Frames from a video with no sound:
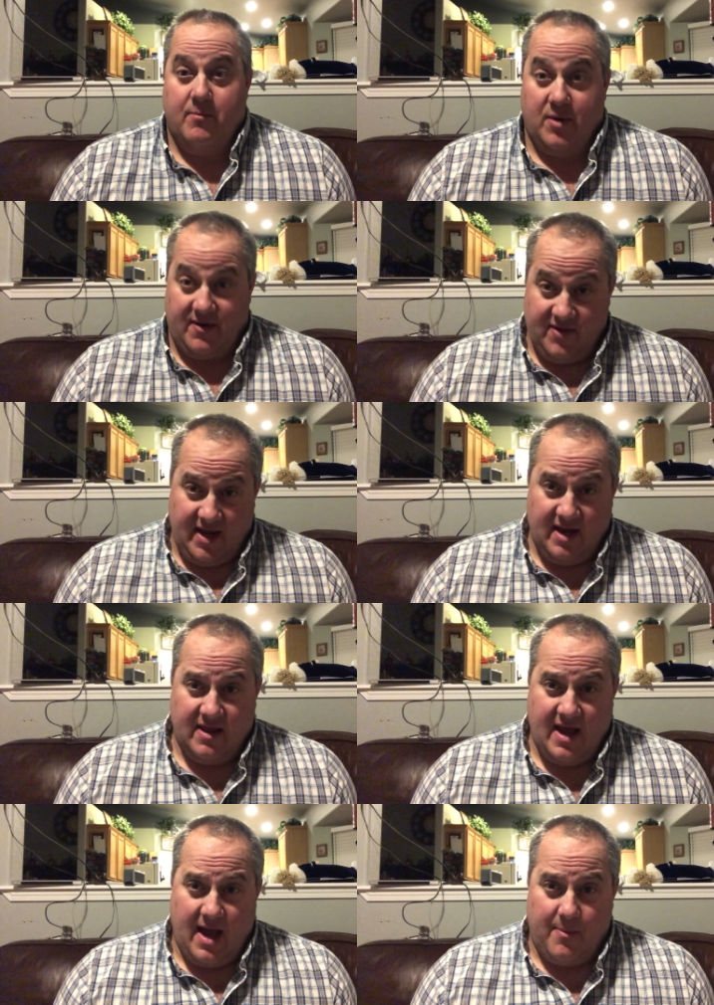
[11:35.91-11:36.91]
whenever they ate
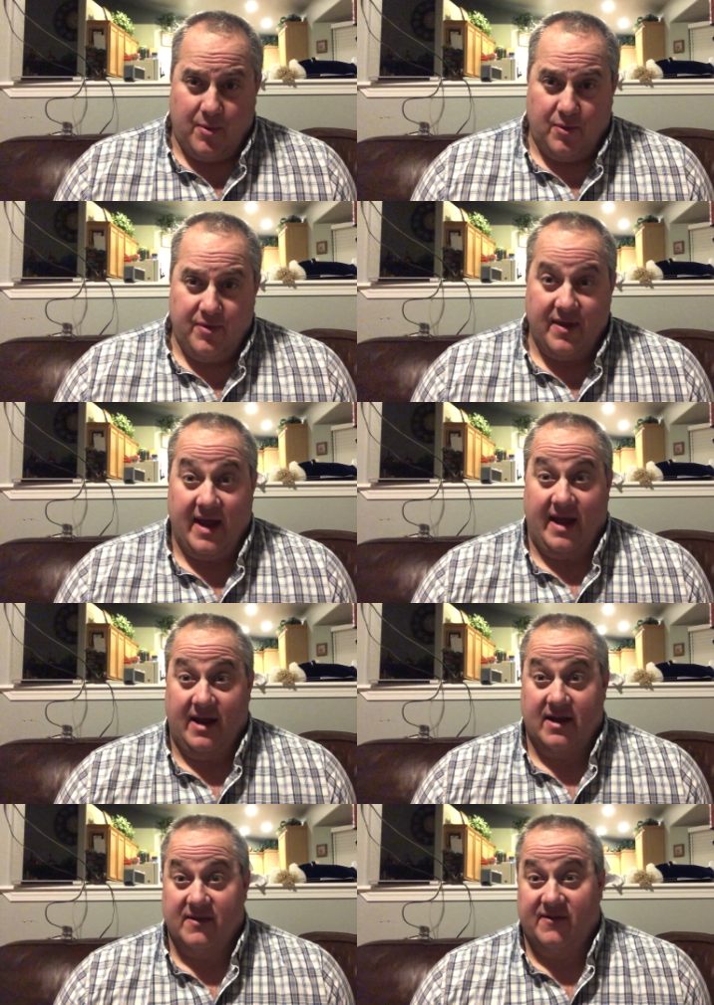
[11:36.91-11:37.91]
of the apple,
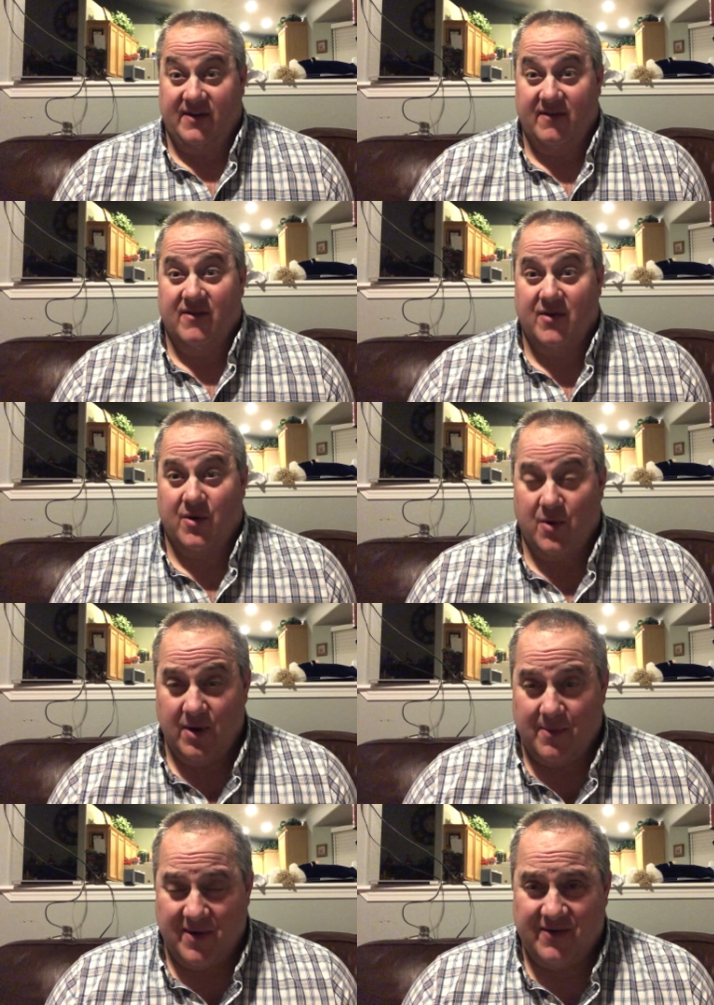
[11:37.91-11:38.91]
they conceived of their
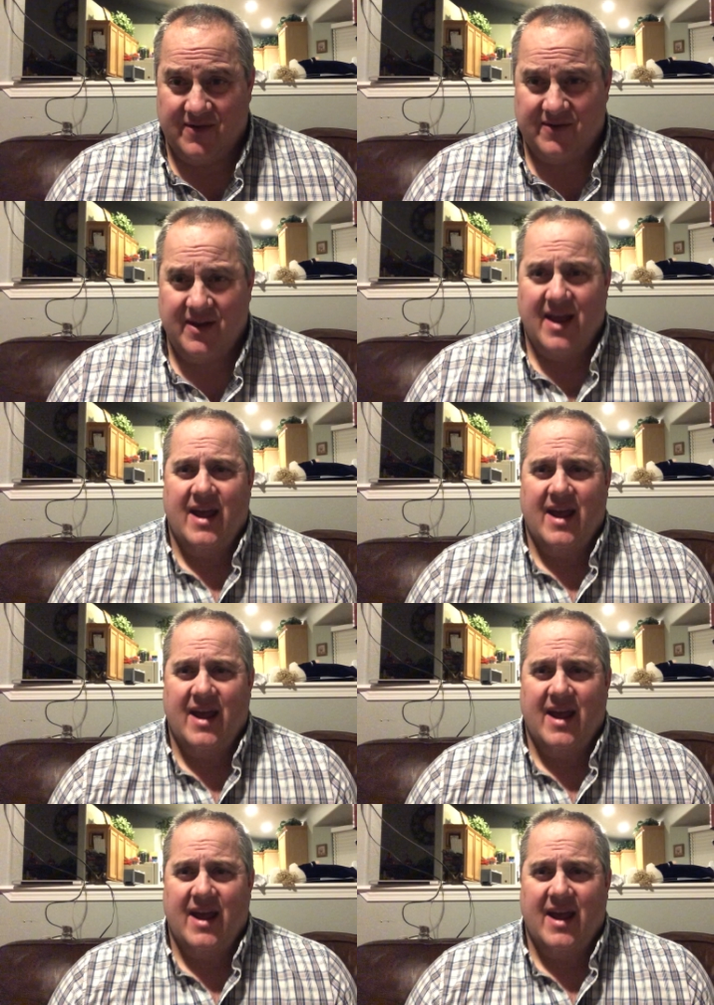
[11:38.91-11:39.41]
own images